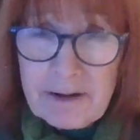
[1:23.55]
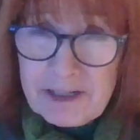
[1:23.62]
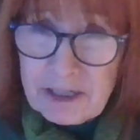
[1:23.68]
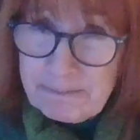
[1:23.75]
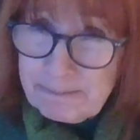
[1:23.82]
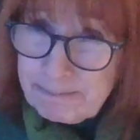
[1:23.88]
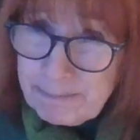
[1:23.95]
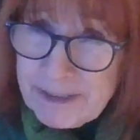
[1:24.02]

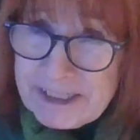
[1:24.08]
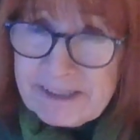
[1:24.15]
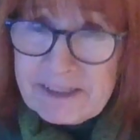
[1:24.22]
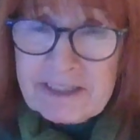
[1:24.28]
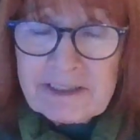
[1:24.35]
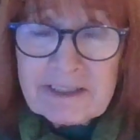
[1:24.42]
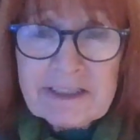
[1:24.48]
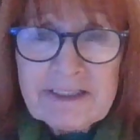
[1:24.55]
to
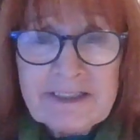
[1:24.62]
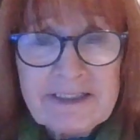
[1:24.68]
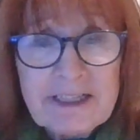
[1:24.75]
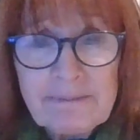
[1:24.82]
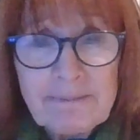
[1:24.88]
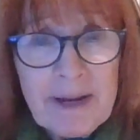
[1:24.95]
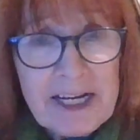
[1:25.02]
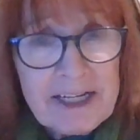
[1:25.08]
businesses
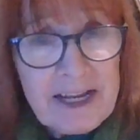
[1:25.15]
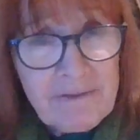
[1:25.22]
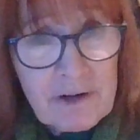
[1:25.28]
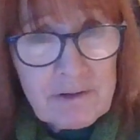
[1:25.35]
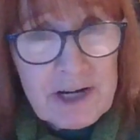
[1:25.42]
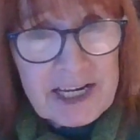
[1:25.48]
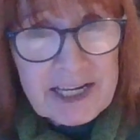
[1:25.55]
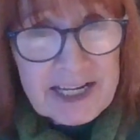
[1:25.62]
that may
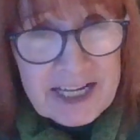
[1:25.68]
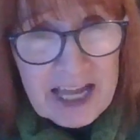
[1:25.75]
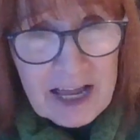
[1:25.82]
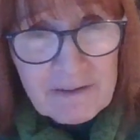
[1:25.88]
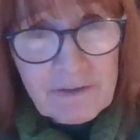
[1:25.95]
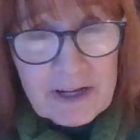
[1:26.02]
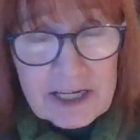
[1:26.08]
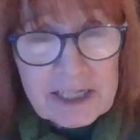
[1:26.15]
never
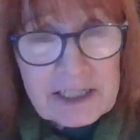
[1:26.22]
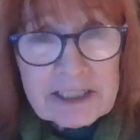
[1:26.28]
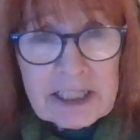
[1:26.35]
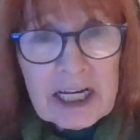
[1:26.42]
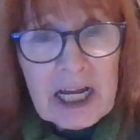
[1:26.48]
recover,